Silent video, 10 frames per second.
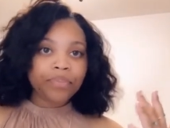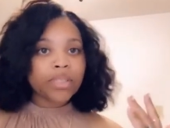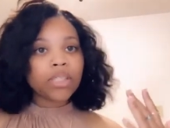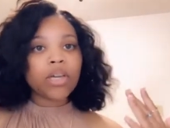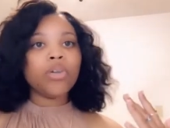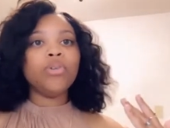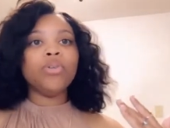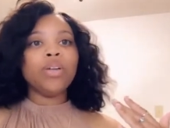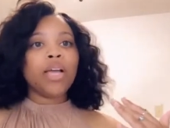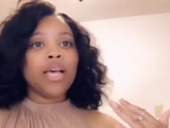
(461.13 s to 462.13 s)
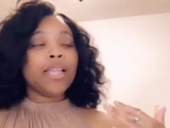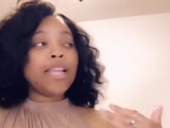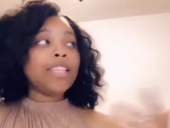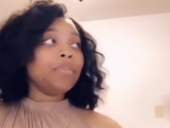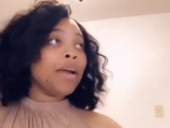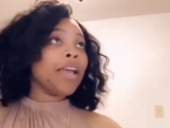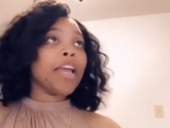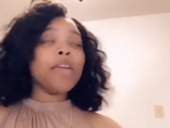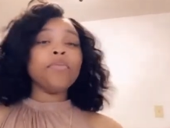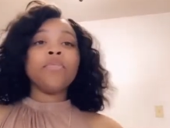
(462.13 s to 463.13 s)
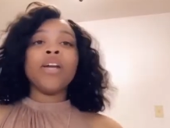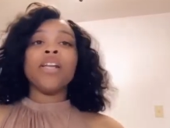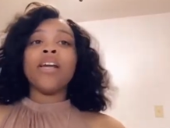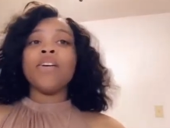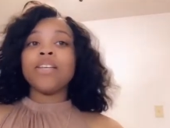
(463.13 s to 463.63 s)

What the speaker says: So that's my aim for right now.